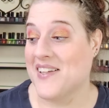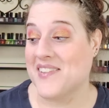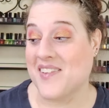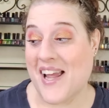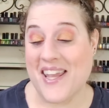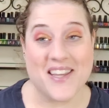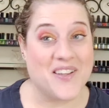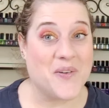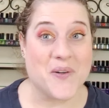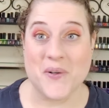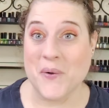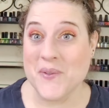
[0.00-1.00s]
like it
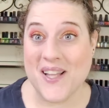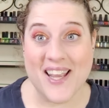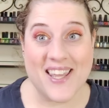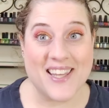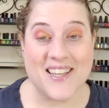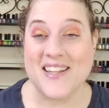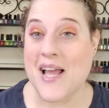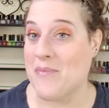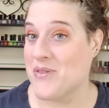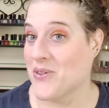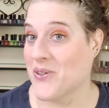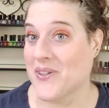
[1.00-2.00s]
or don't like it,
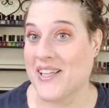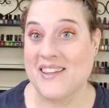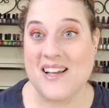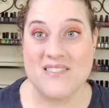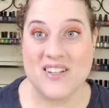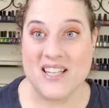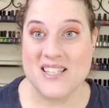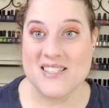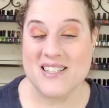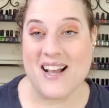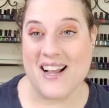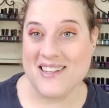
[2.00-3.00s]
absolutely love
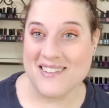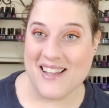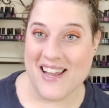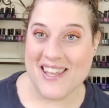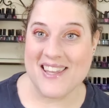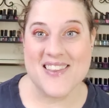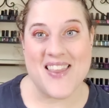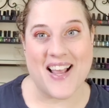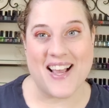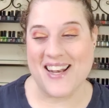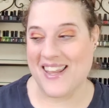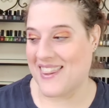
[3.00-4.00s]
it, kind of like it, that
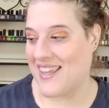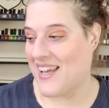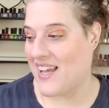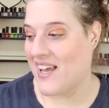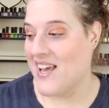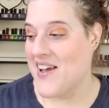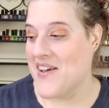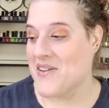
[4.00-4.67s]
kind of thing.